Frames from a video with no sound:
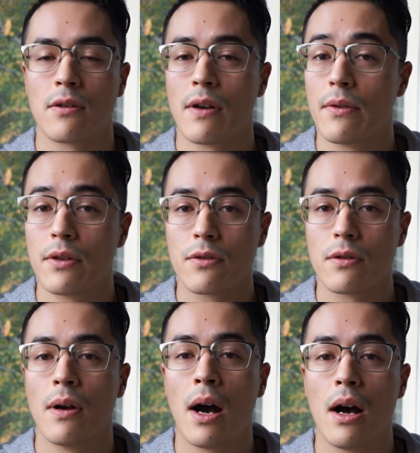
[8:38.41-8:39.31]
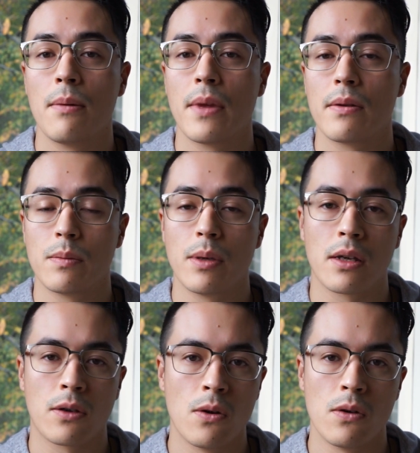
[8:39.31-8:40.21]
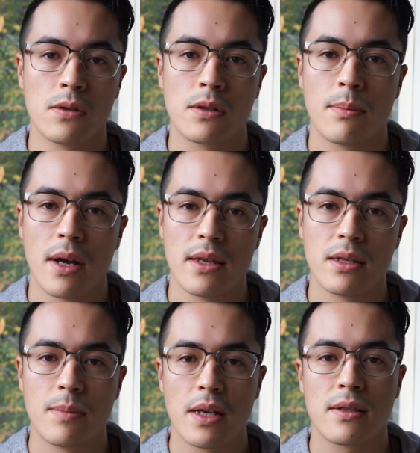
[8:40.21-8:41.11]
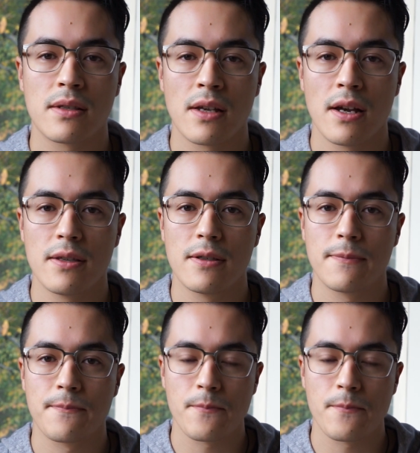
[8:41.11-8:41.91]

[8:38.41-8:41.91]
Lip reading: around the true harm that was being caused by these pesticides.